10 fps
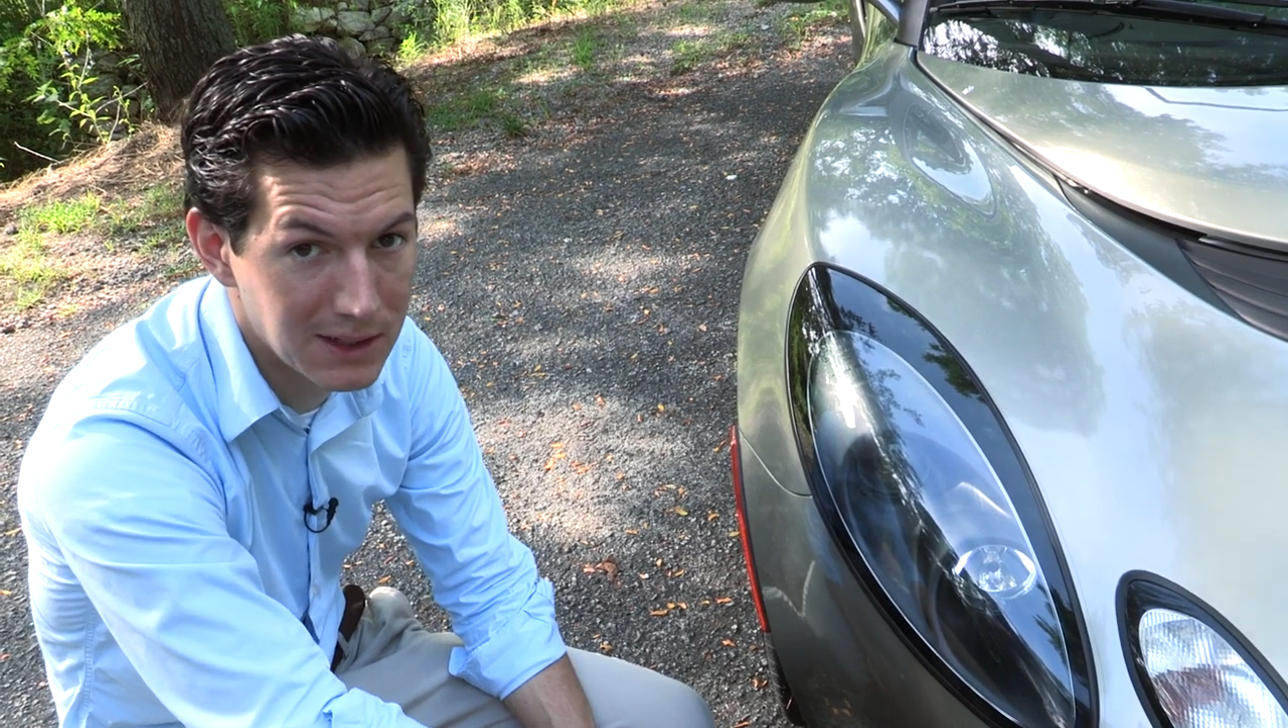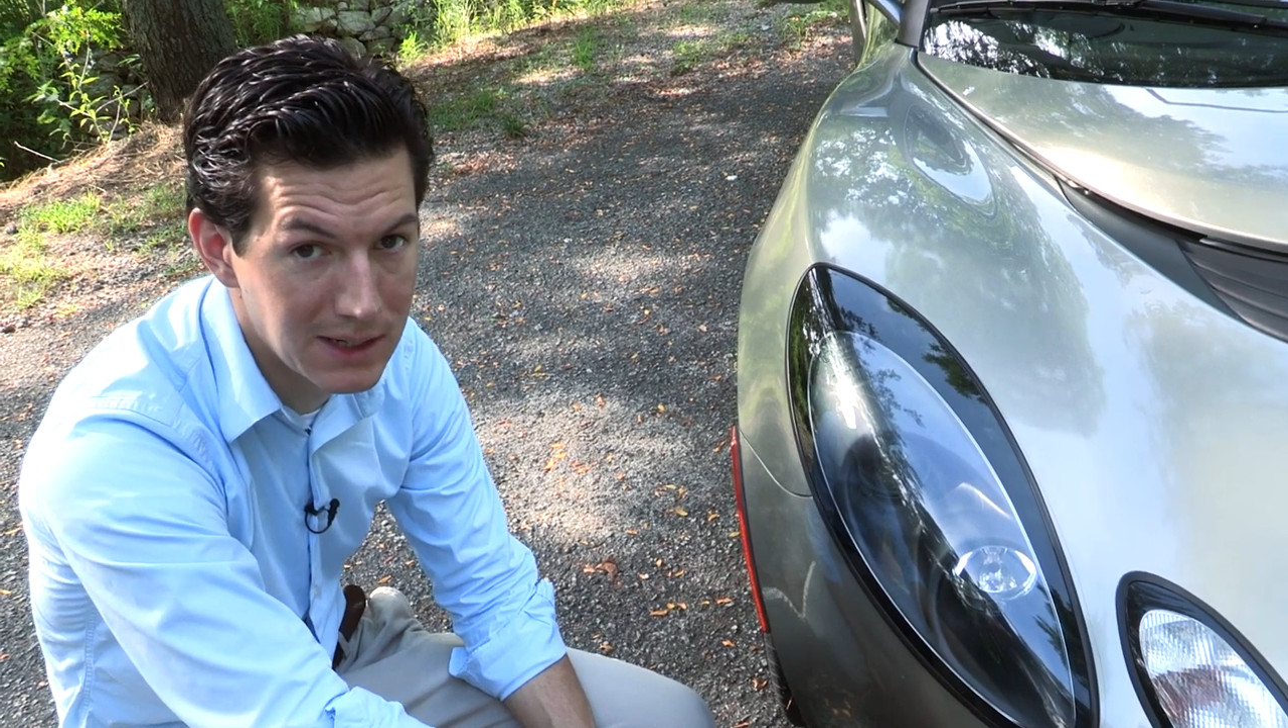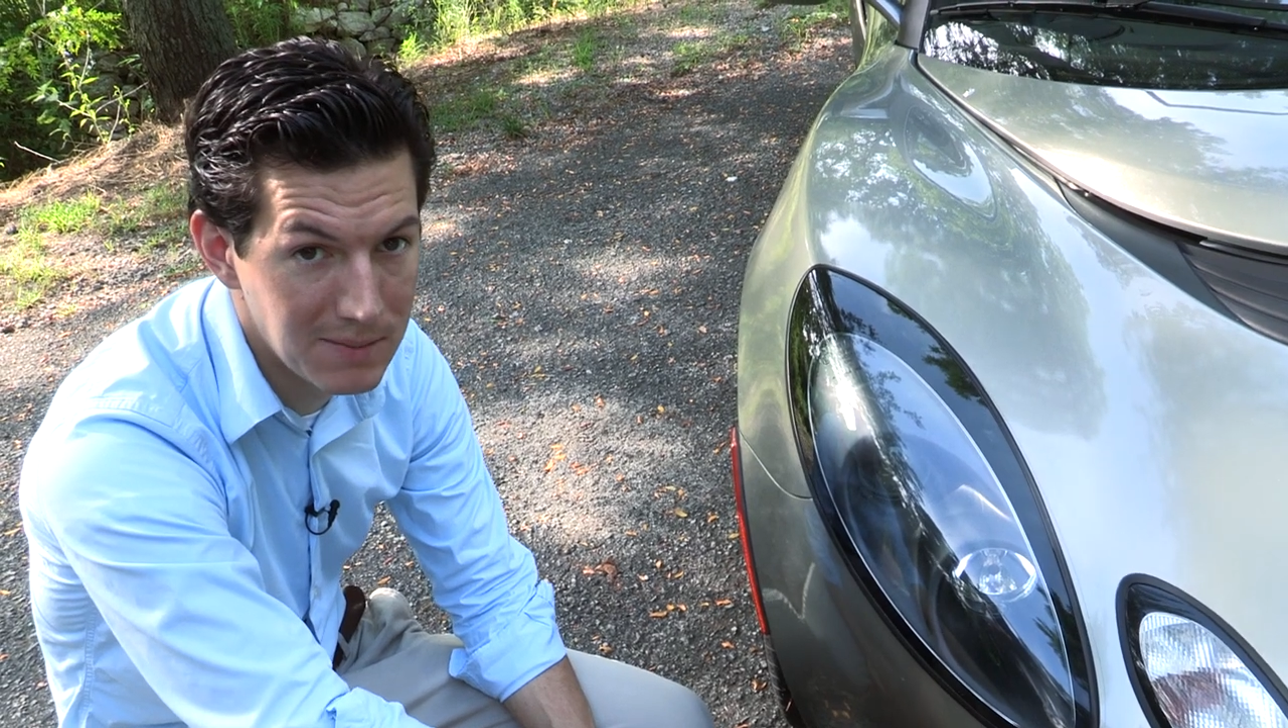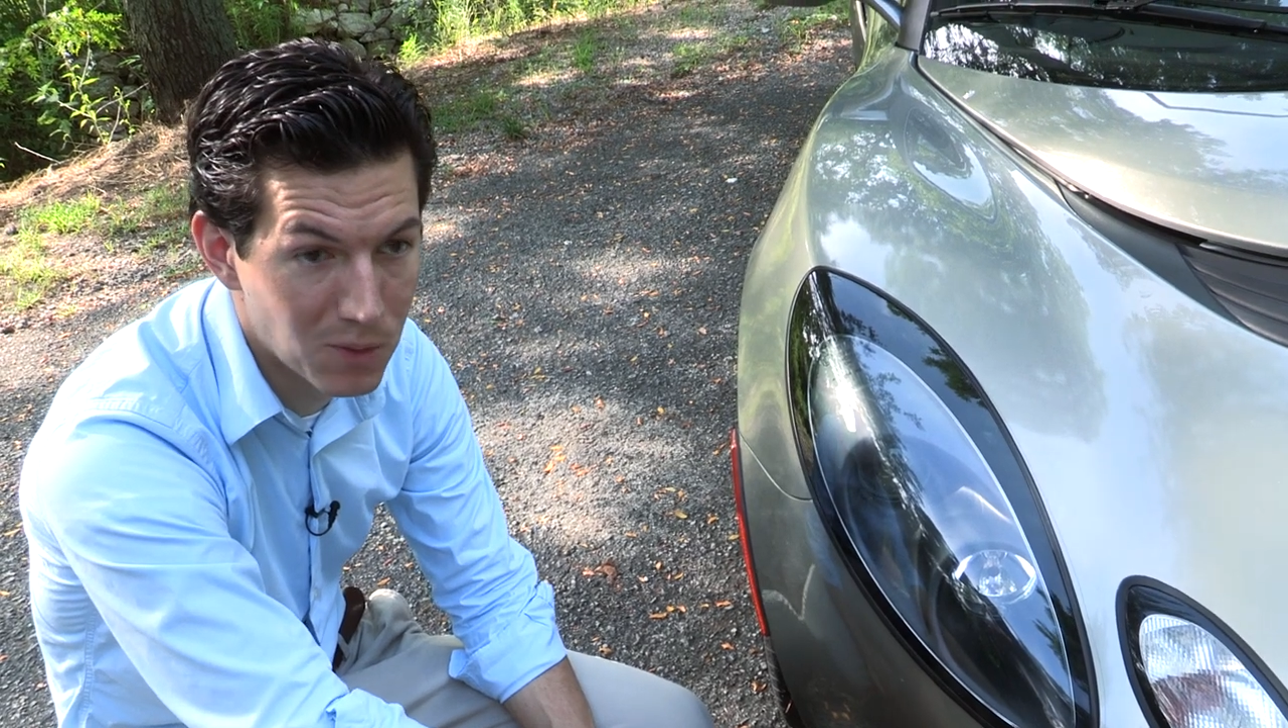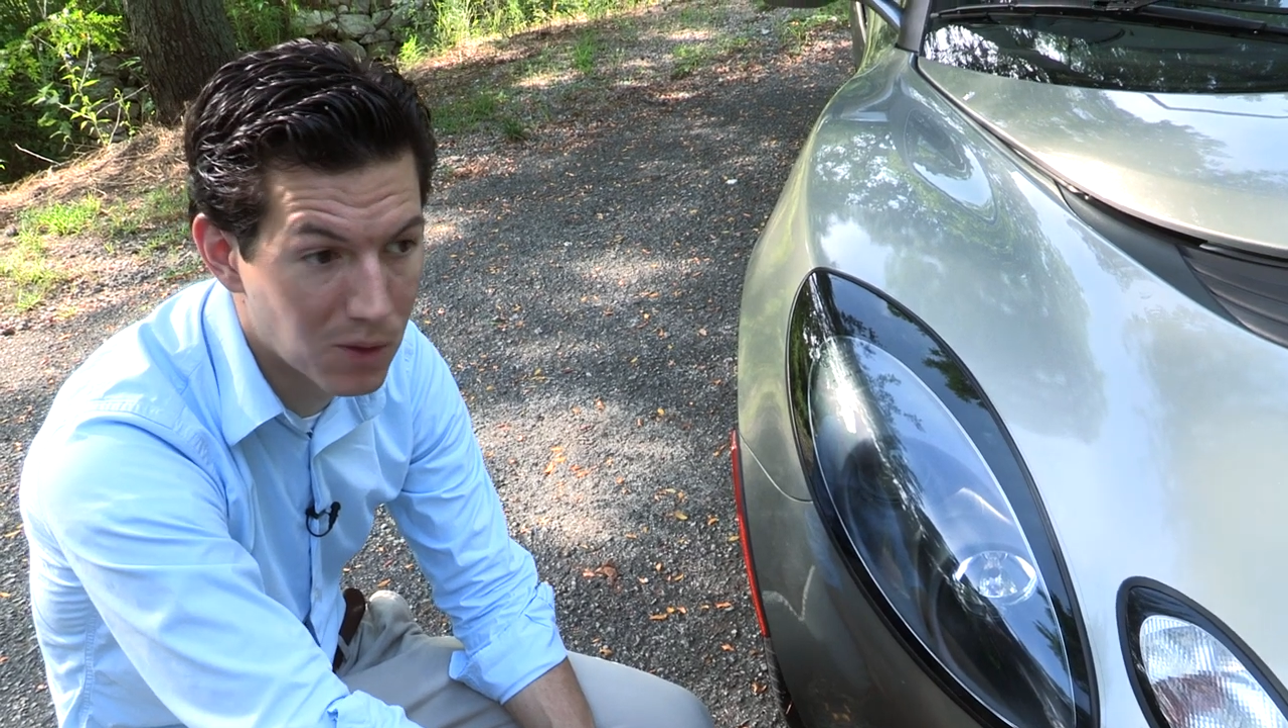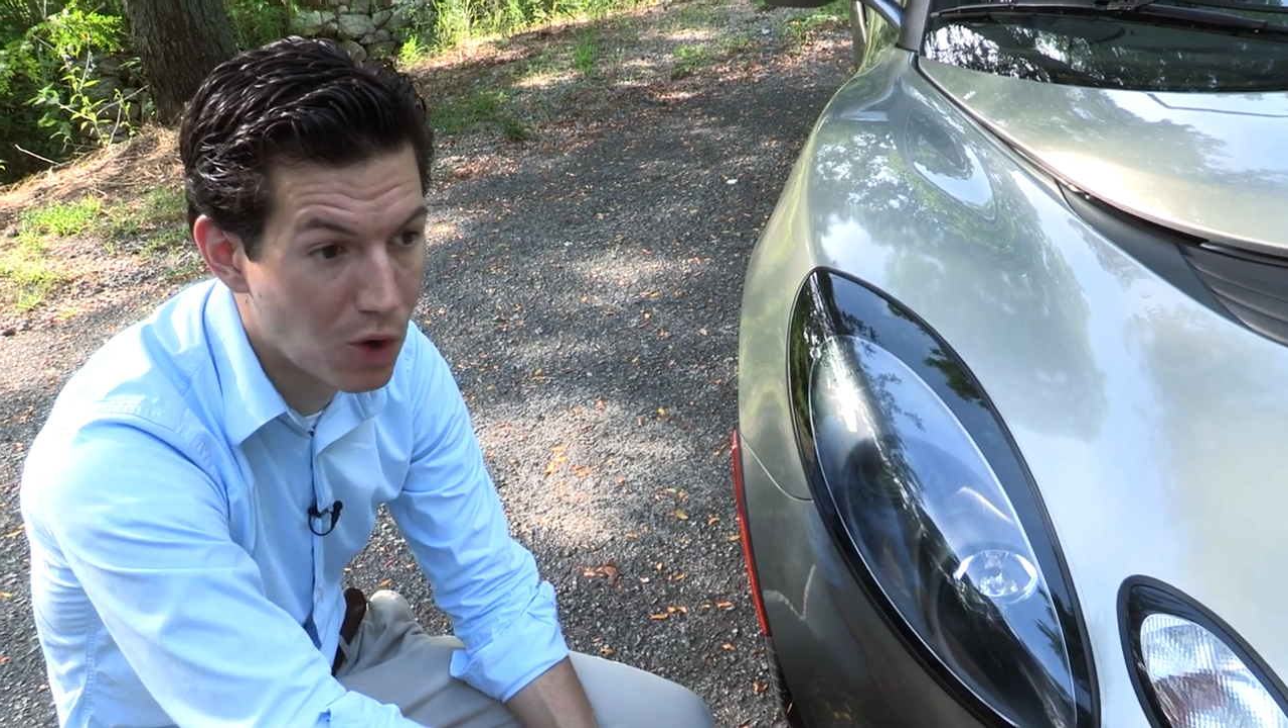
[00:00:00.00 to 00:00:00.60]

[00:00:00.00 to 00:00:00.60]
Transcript: anymore.